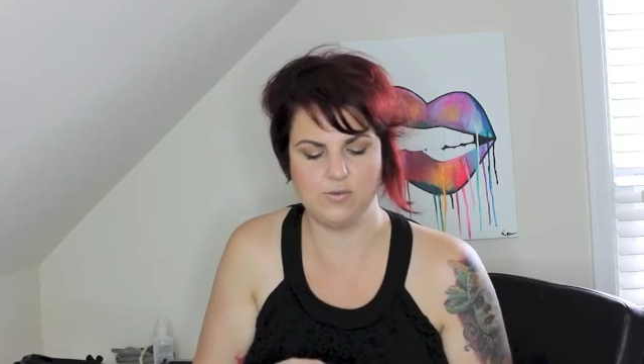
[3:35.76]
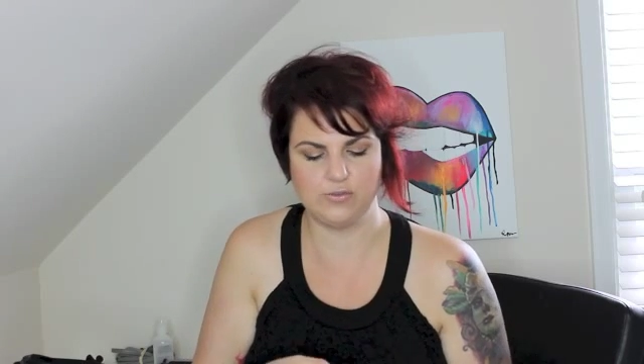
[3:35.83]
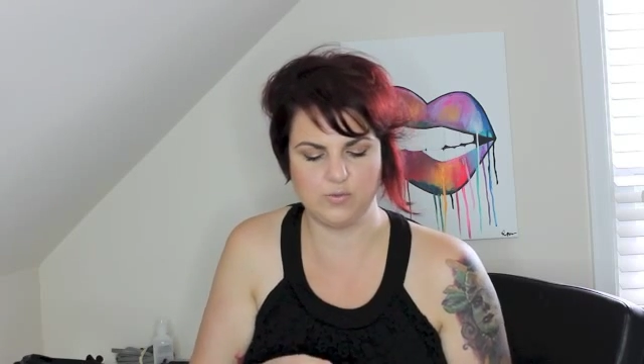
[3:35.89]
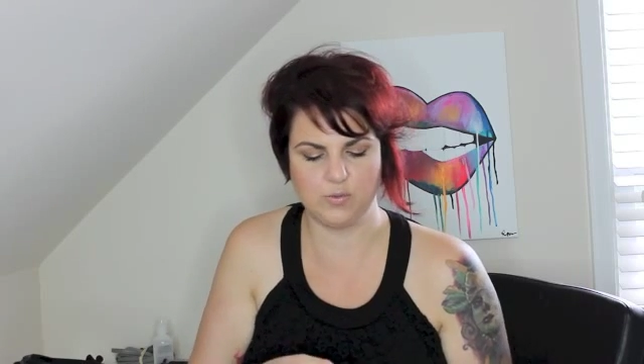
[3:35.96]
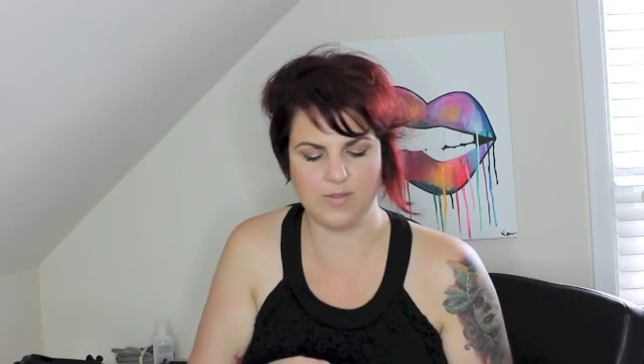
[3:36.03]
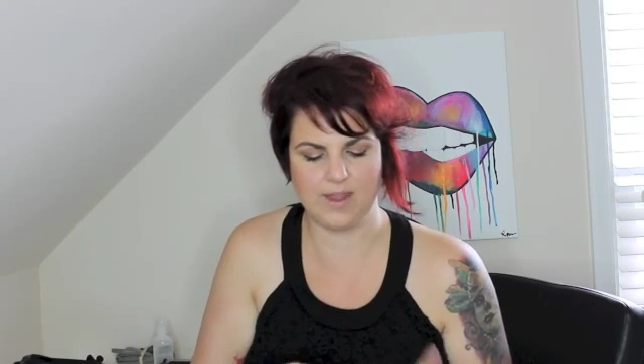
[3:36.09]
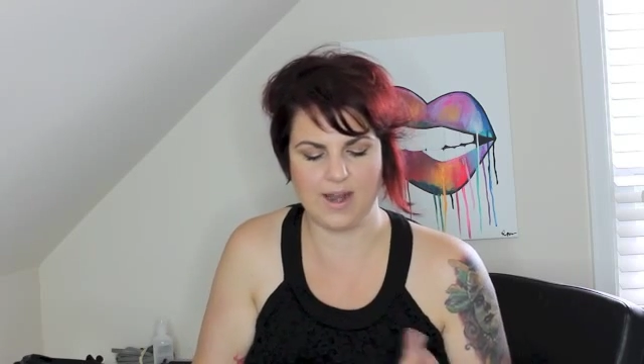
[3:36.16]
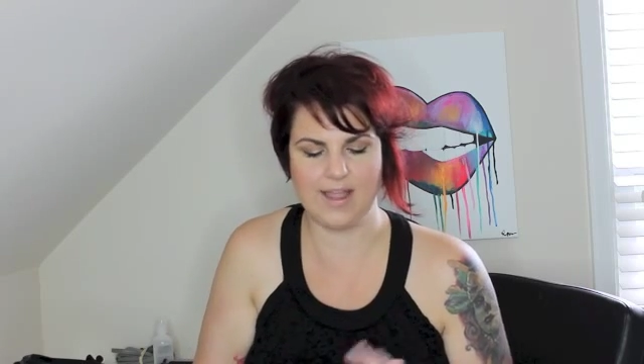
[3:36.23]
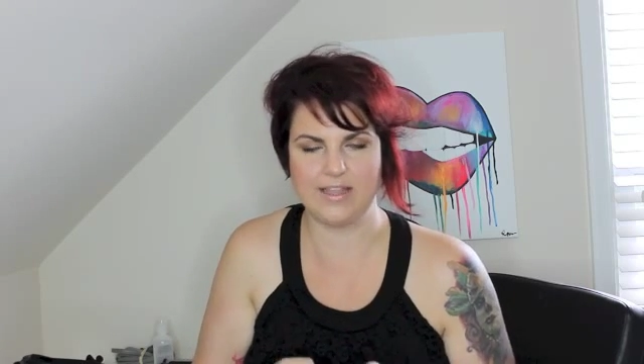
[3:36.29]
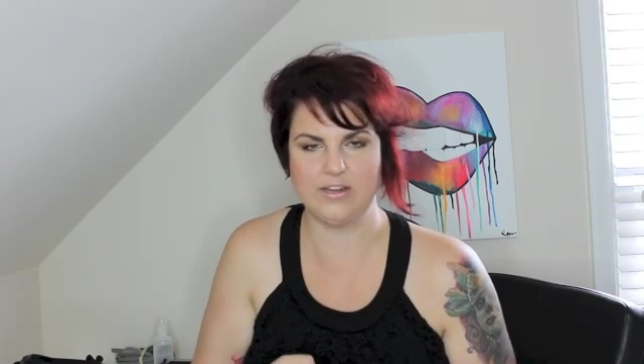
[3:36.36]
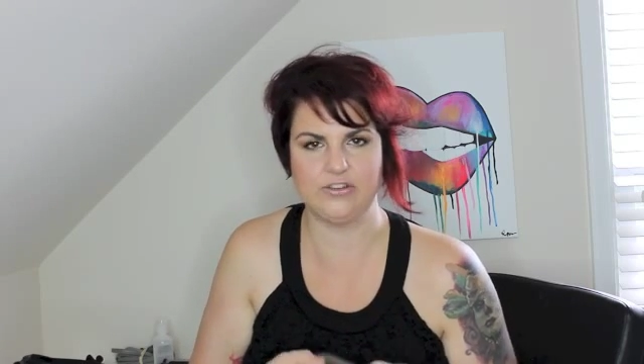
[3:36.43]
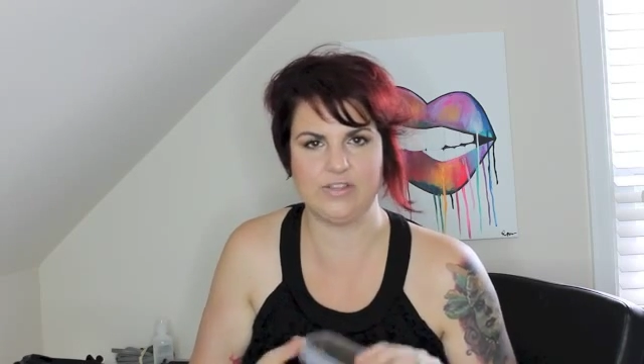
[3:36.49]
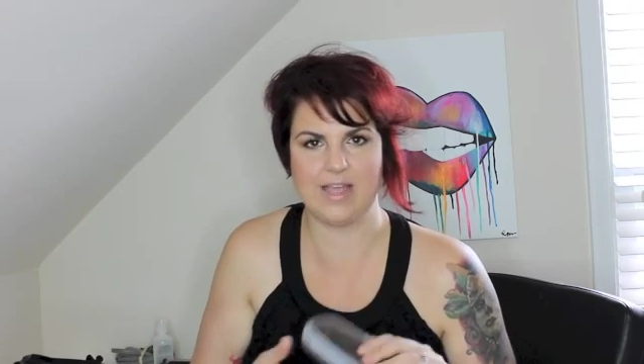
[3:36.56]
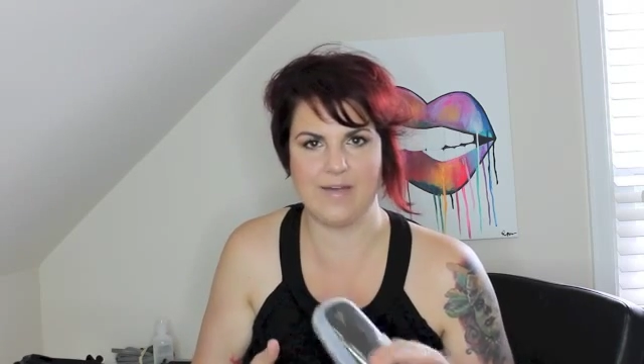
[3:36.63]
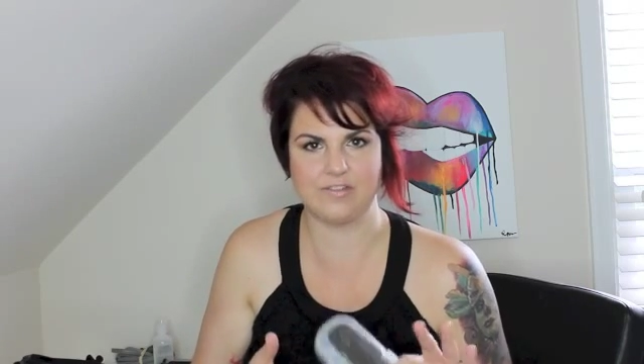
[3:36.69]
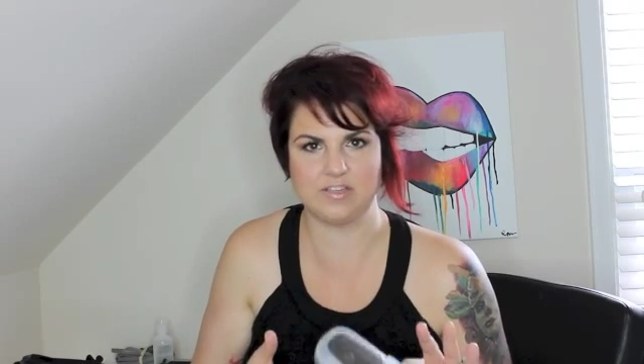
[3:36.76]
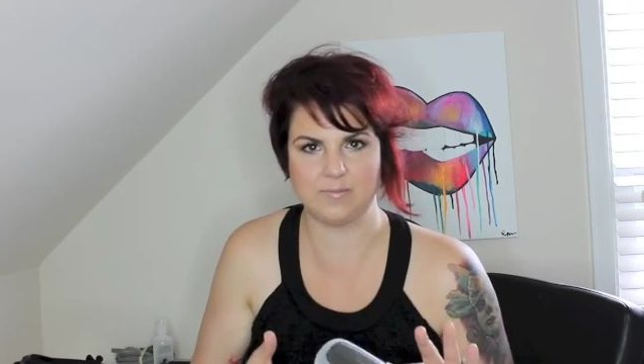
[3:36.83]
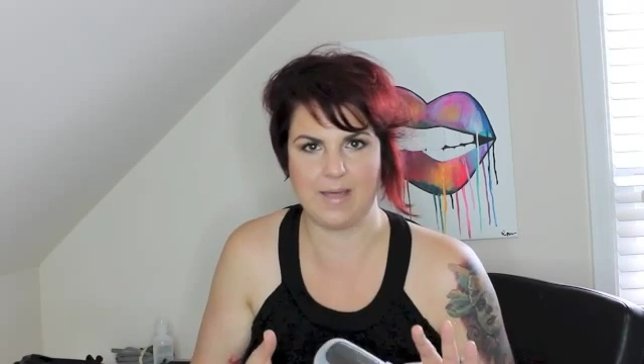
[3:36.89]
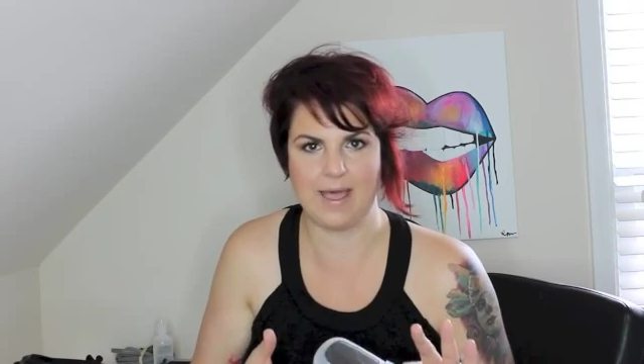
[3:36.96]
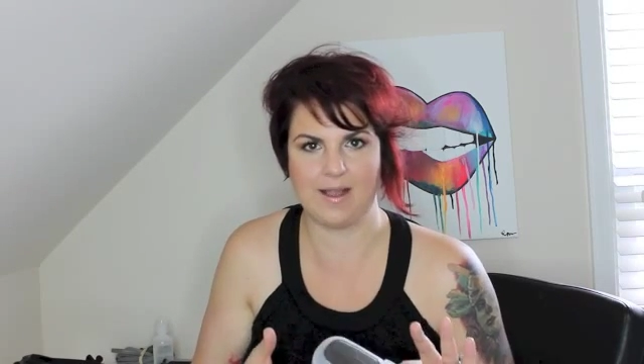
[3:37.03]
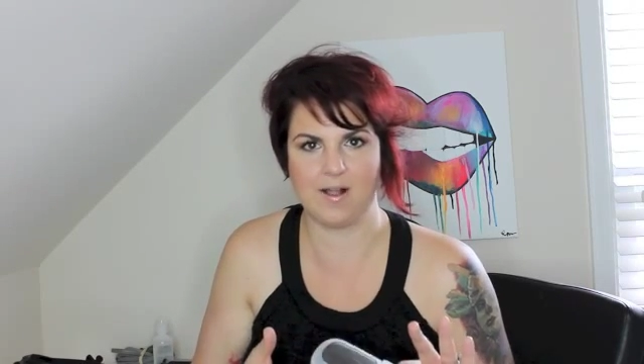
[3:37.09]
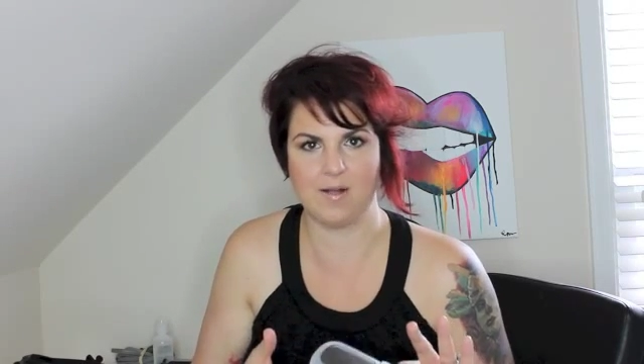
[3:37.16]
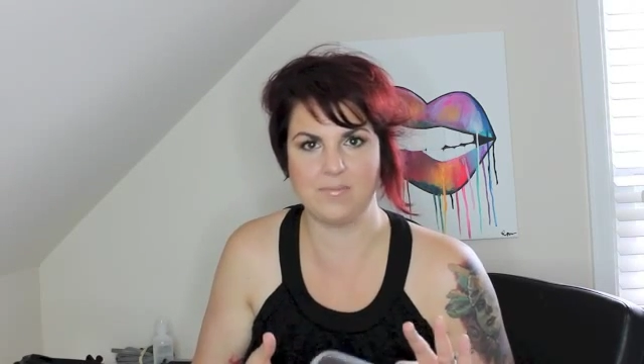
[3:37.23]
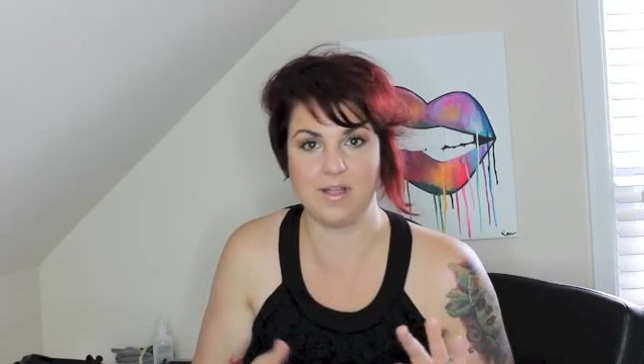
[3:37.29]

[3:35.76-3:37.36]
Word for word: used one that I can just have as a backup,